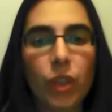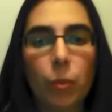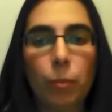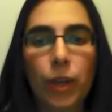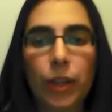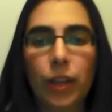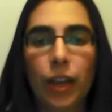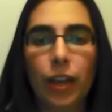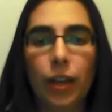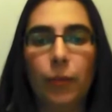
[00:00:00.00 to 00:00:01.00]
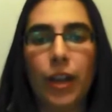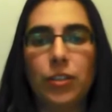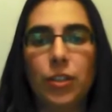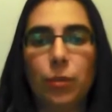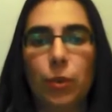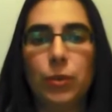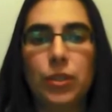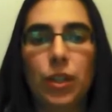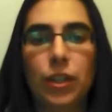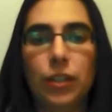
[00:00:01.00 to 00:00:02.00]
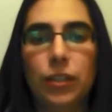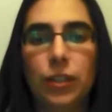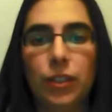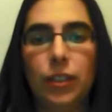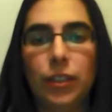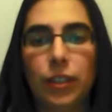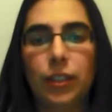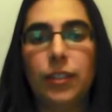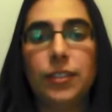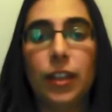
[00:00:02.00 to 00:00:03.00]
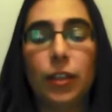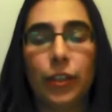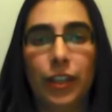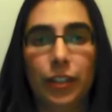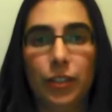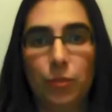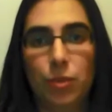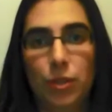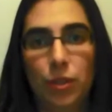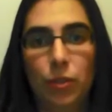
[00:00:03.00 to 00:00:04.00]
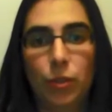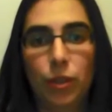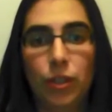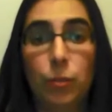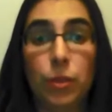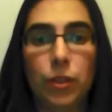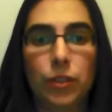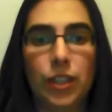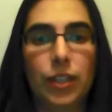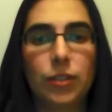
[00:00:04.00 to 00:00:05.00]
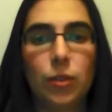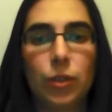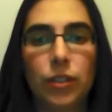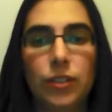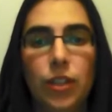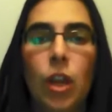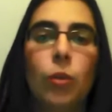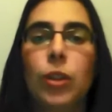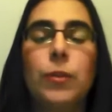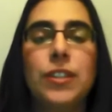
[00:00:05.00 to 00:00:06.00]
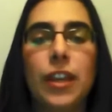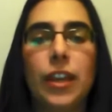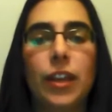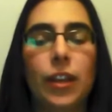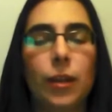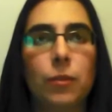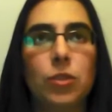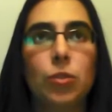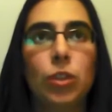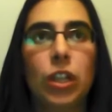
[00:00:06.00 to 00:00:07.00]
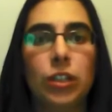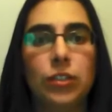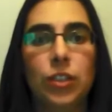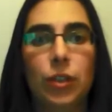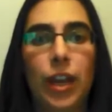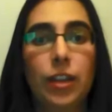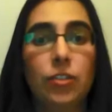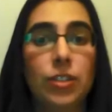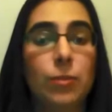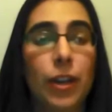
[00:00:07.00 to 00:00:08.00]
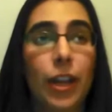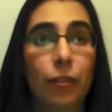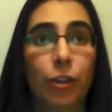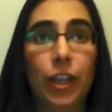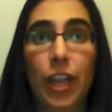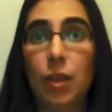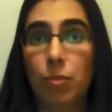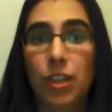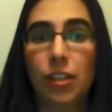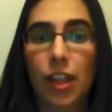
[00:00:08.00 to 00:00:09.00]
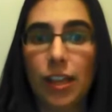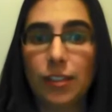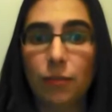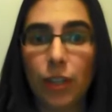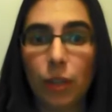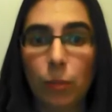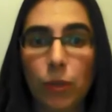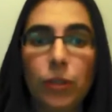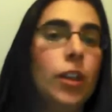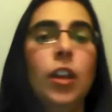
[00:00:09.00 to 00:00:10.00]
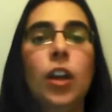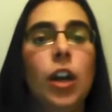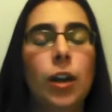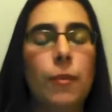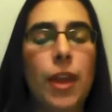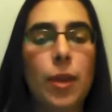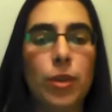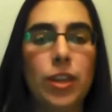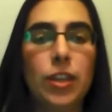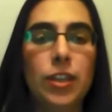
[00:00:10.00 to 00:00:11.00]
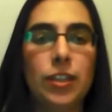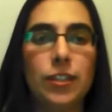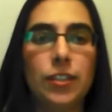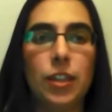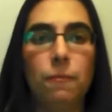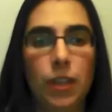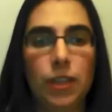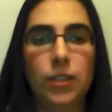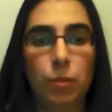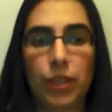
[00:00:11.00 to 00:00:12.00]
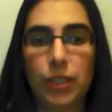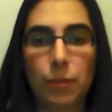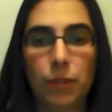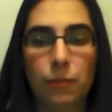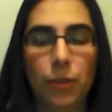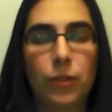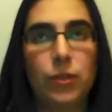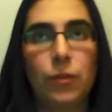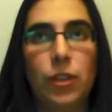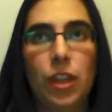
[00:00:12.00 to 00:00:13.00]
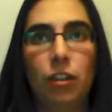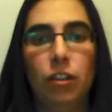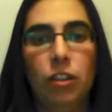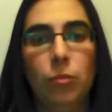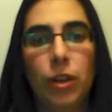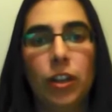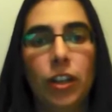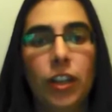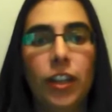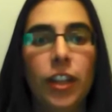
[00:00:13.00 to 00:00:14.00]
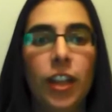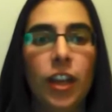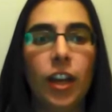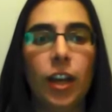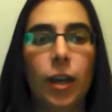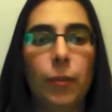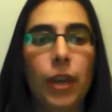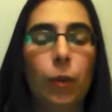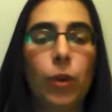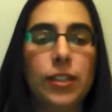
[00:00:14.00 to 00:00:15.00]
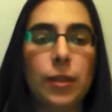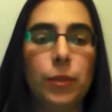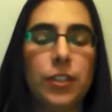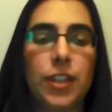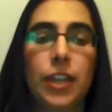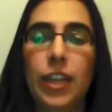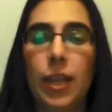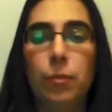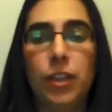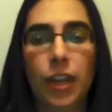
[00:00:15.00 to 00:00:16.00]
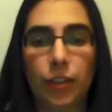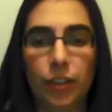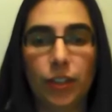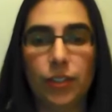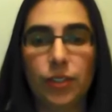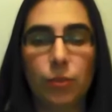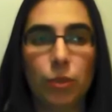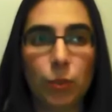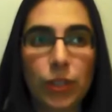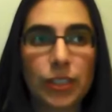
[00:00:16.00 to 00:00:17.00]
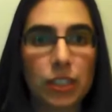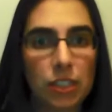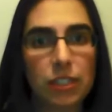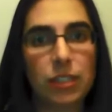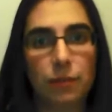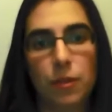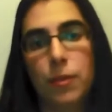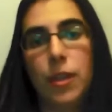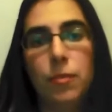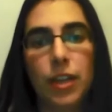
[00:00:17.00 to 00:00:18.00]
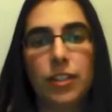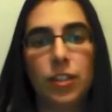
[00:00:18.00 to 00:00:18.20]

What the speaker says: But I took what was called an accelerated computer science course. Well, let me say the school also had just about every AP class available. AP is Advanced Placement for those of you that aren't in America. And I was able to take AP Calculus, which wasn't easy for me, but I did